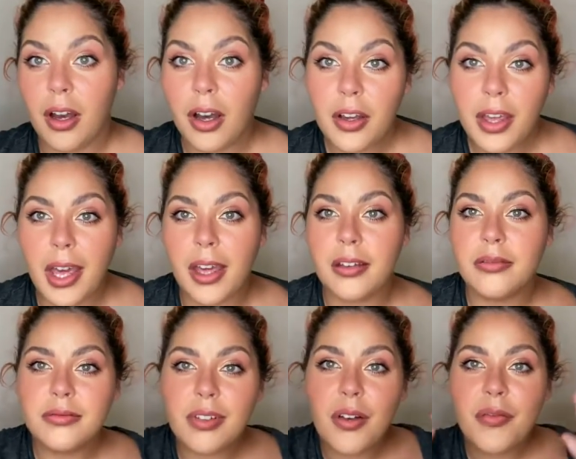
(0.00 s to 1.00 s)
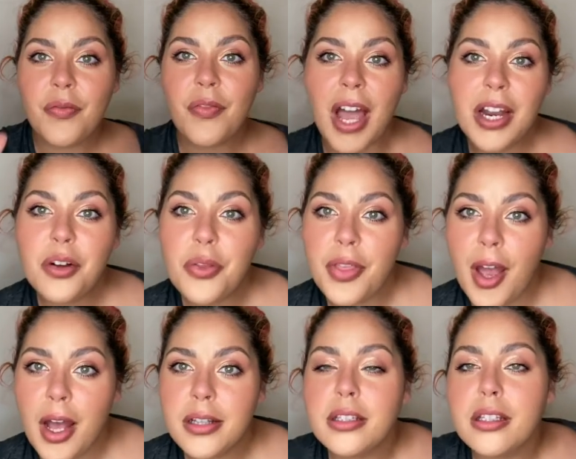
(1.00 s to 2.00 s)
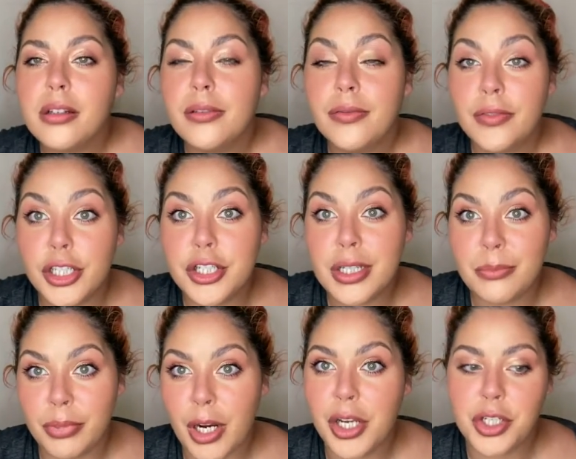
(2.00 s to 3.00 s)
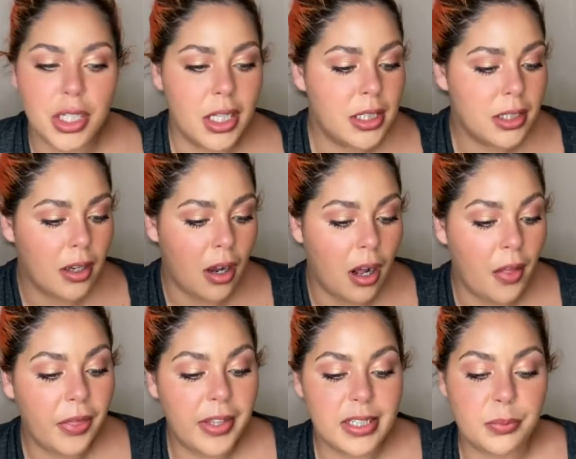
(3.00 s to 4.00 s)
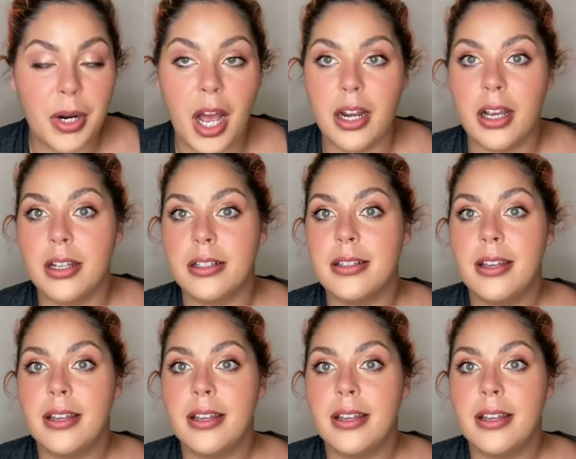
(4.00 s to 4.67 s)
Okay, final thoughts, first impressions on these products.